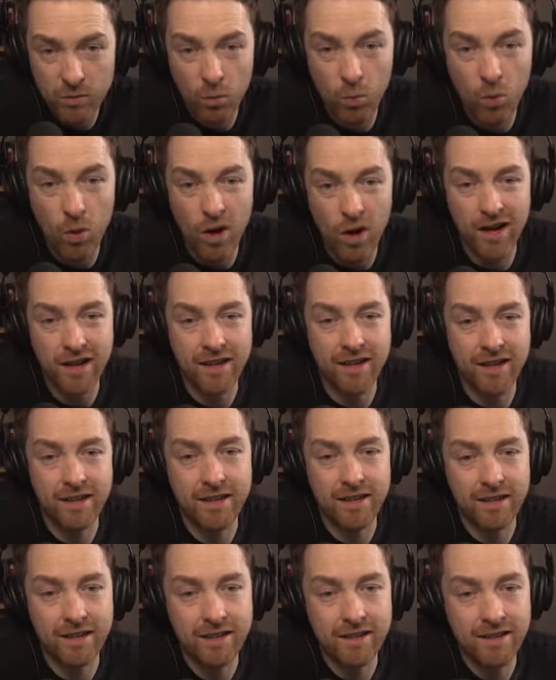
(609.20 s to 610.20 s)
why
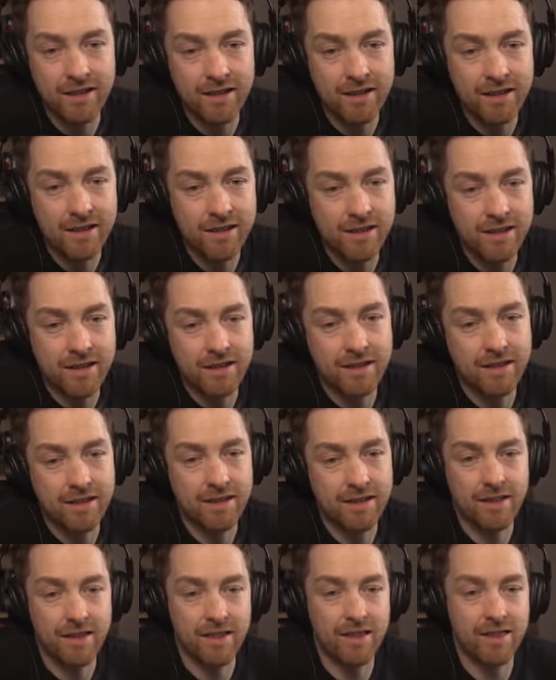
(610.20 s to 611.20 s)

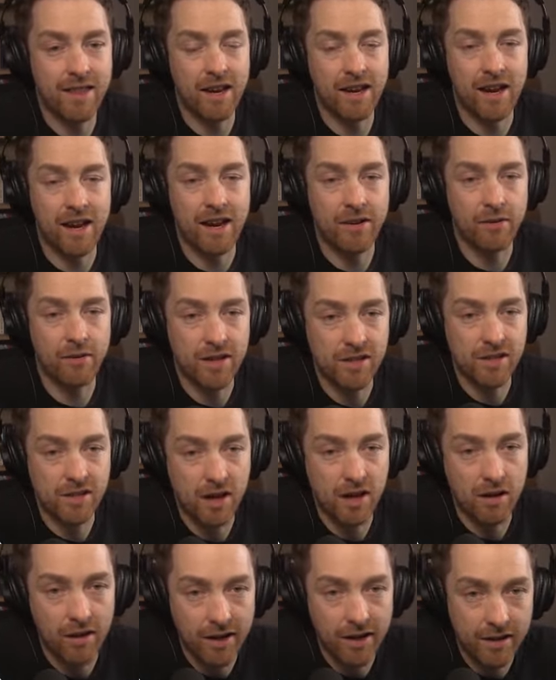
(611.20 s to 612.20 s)
that lettering is
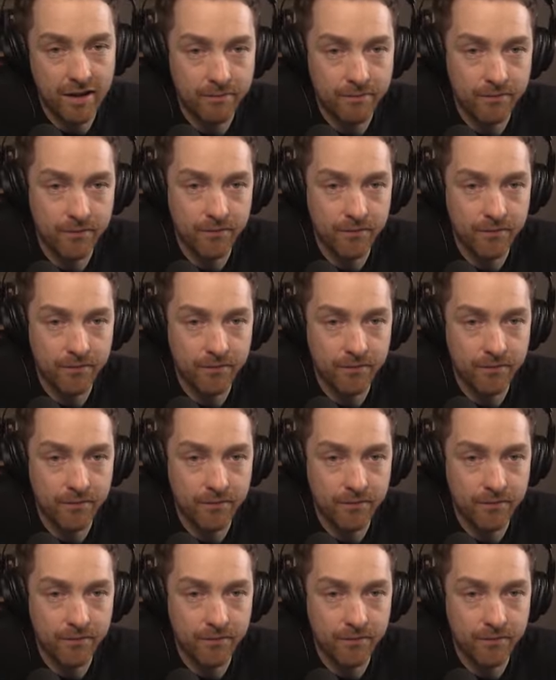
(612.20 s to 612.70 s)
not right. So